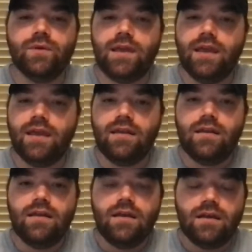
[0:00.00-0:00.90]
We can't
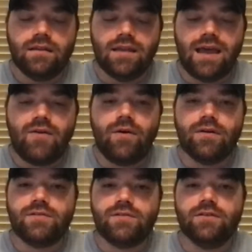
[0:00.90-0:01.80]
allow
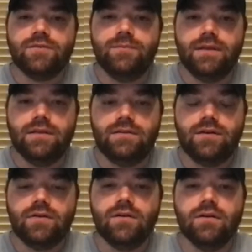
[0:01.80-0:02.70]
ourselves to be
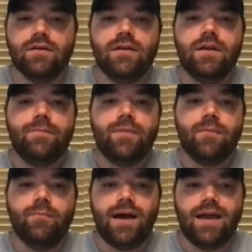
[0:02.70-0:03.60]
deterred
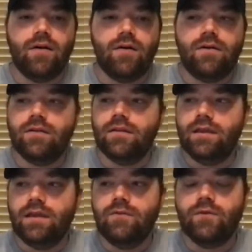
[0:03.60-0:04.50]
by all of
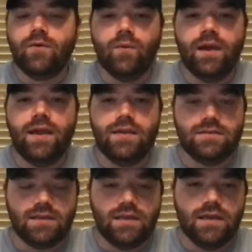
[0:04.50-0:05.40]
the evil
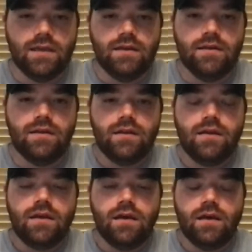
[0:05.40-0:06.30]
ways in
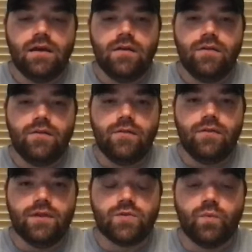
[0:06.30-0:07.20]

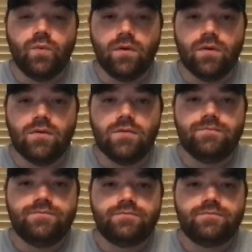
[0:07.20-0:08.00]
this world.